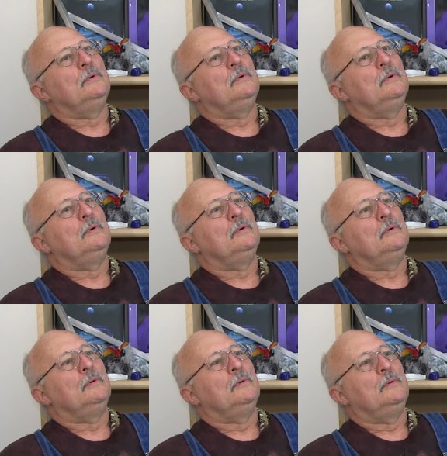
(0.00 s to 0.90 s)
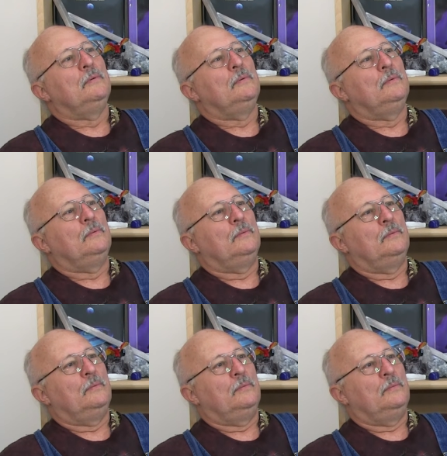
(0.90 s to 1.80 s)

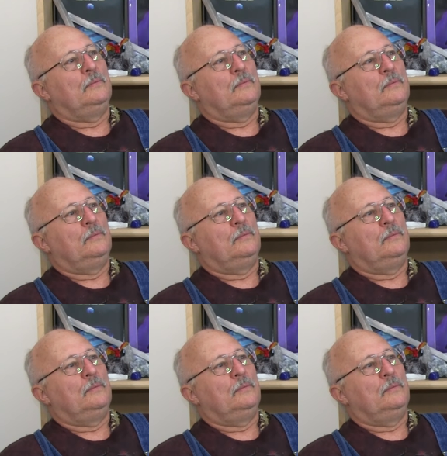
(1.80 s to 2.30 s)
[no speech]